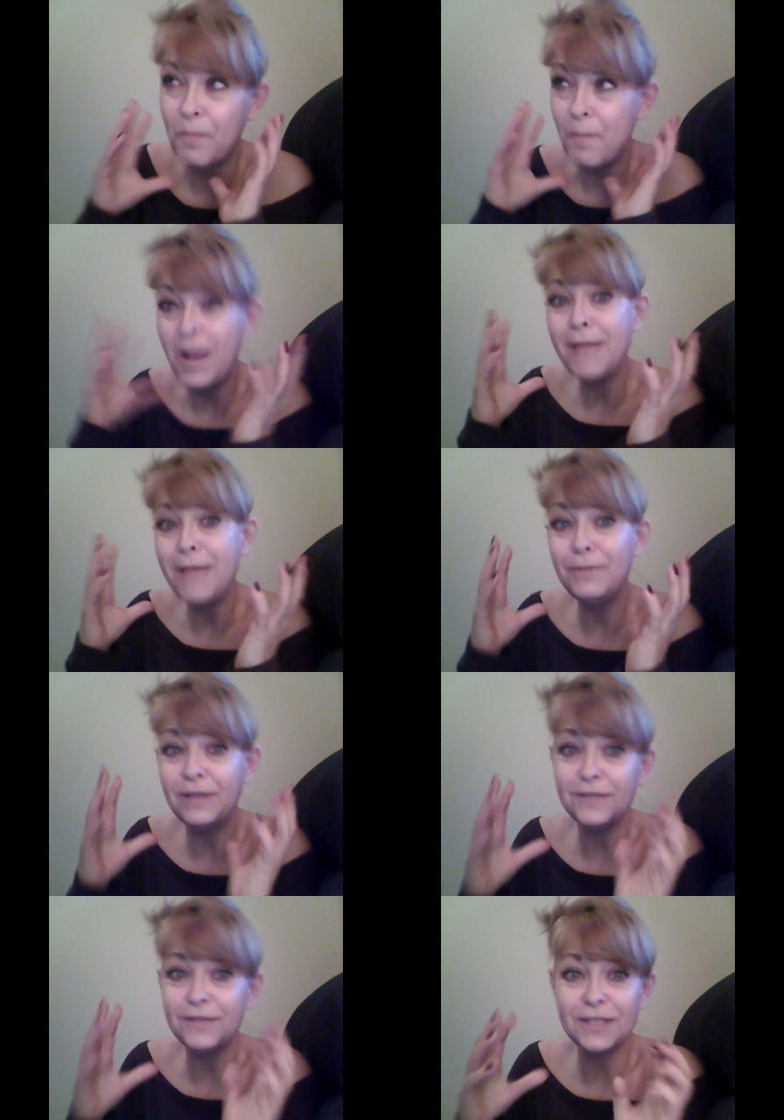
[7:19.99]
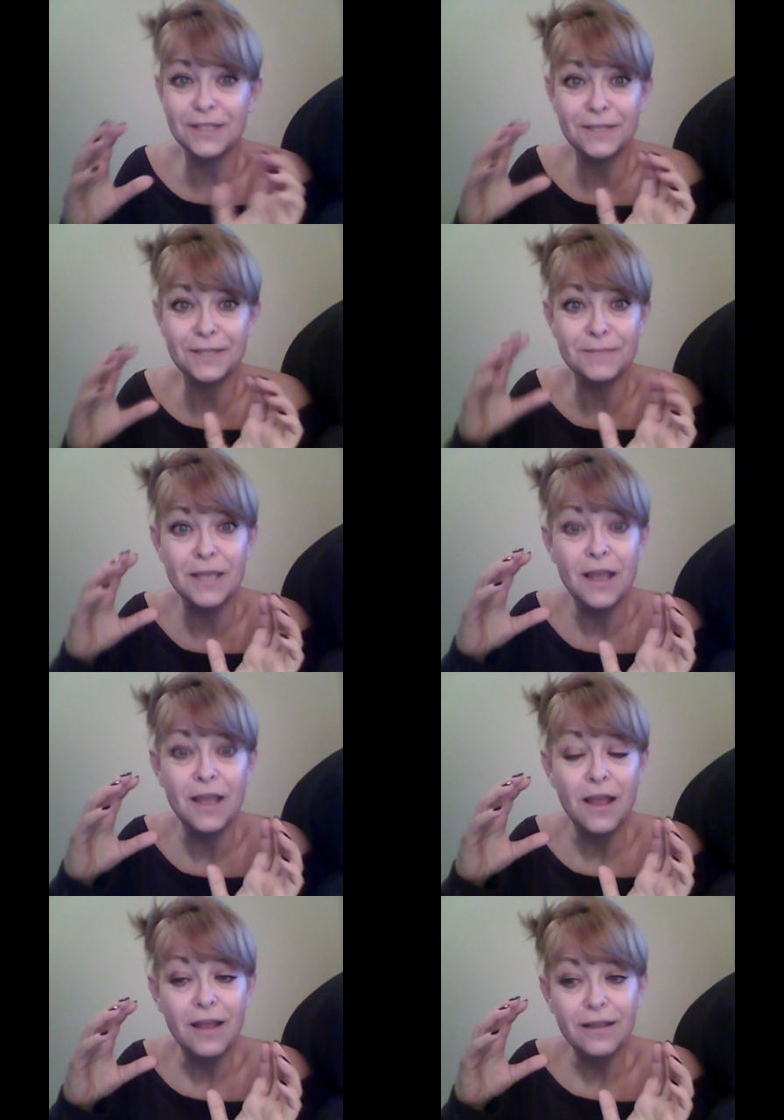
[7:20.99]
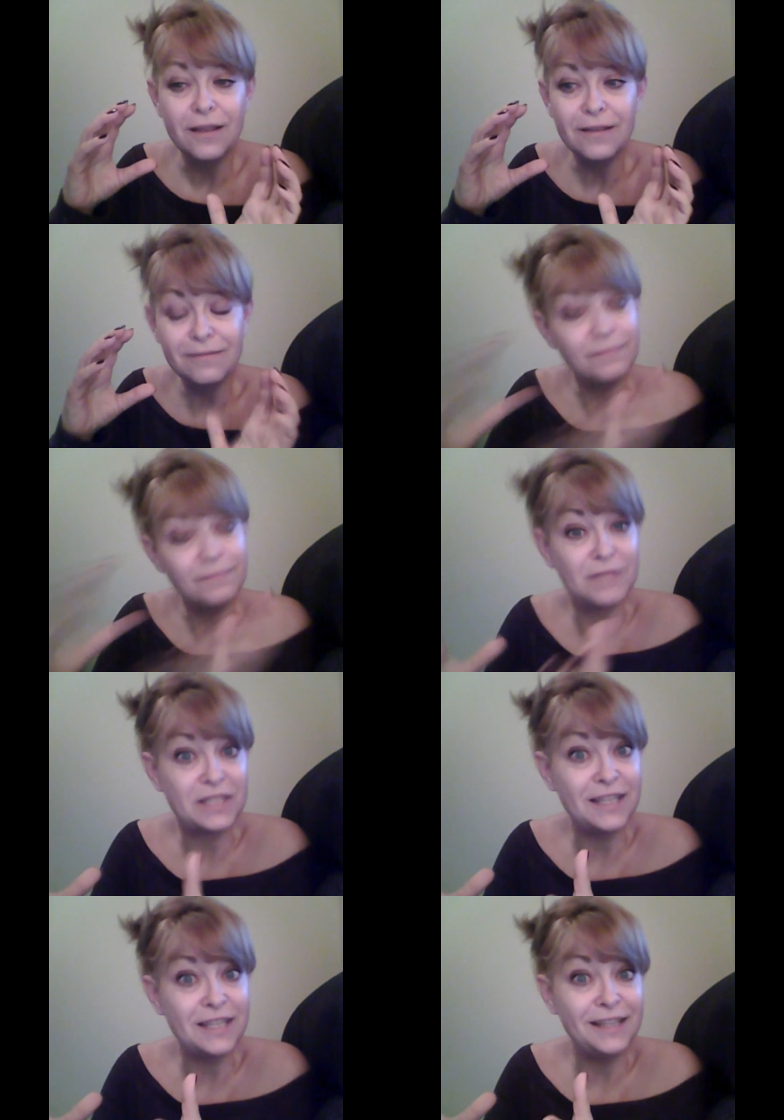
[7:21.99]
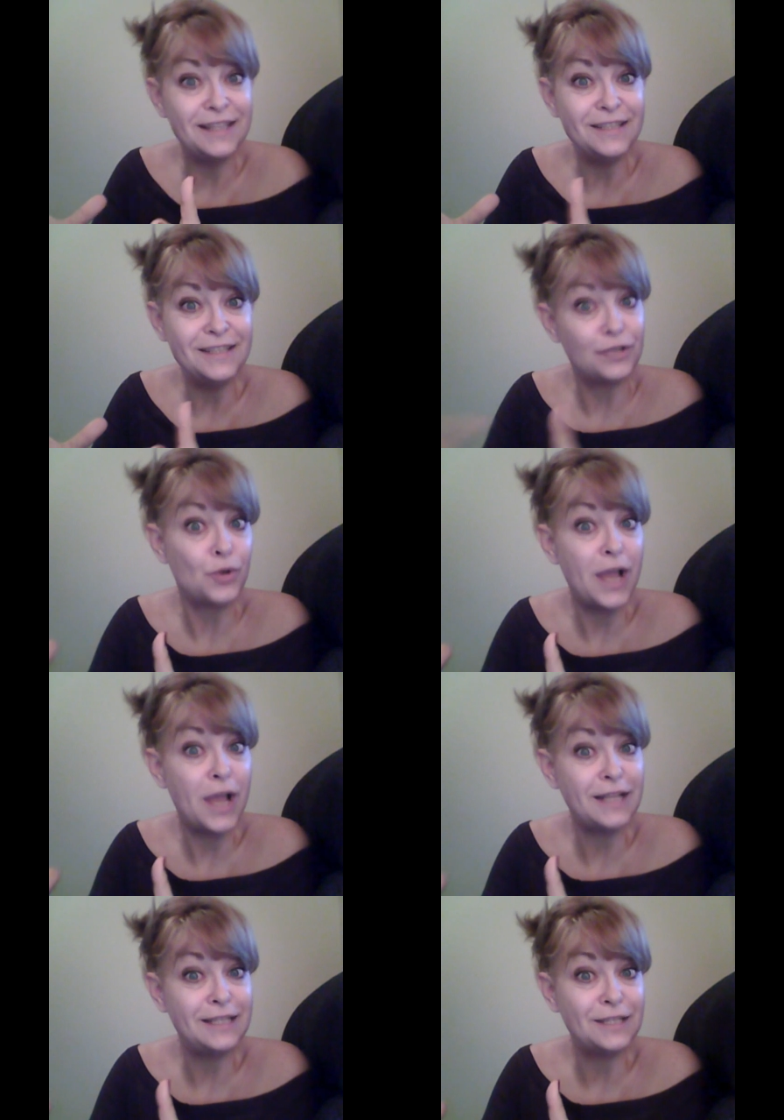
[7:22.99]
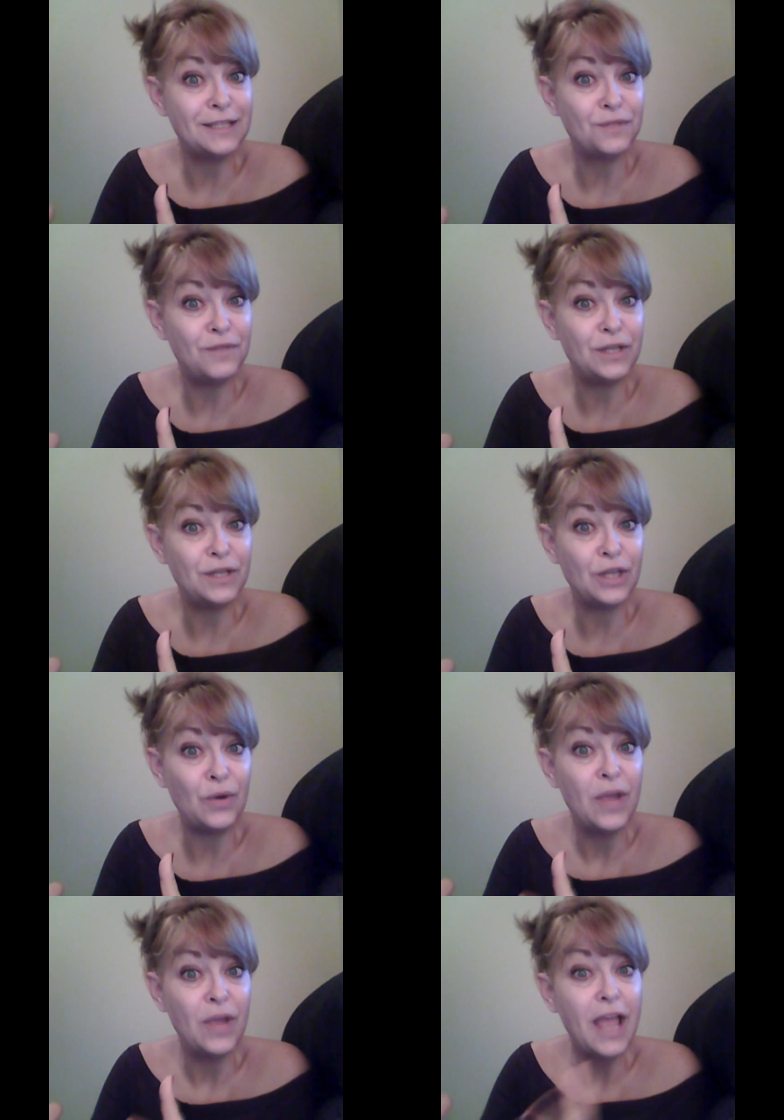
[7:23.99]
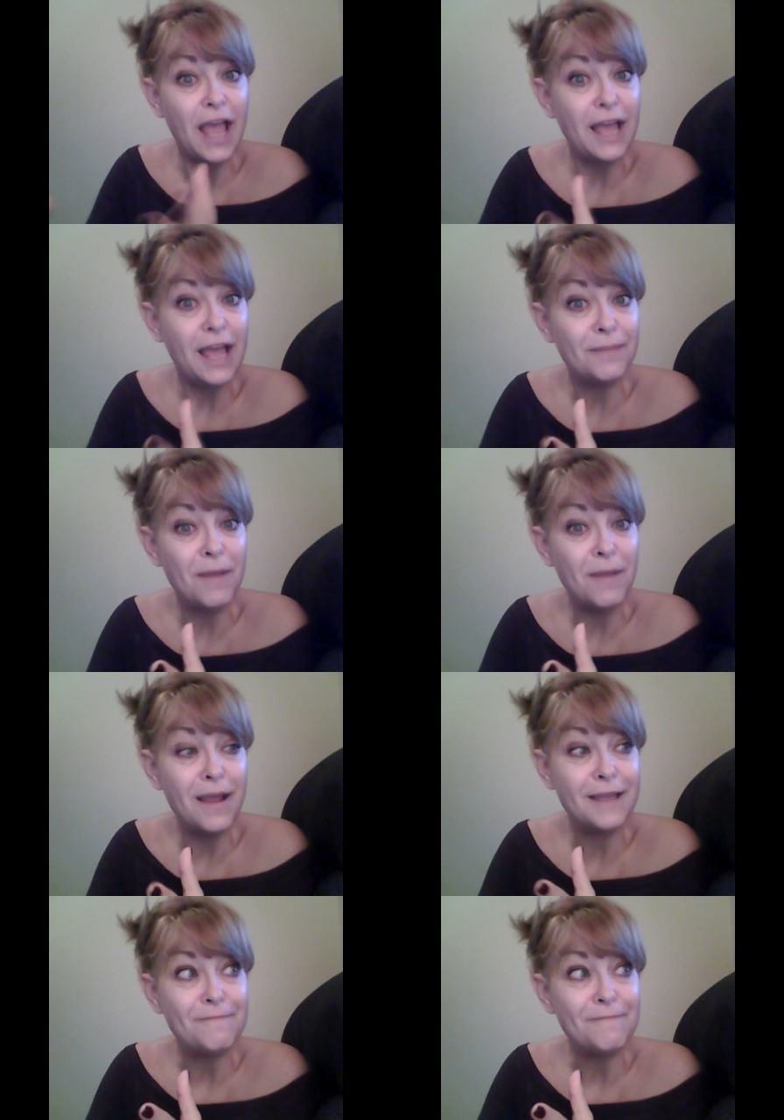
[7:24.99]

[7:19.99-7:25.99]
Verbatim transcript: My belief systems seen this, attracted this video, had my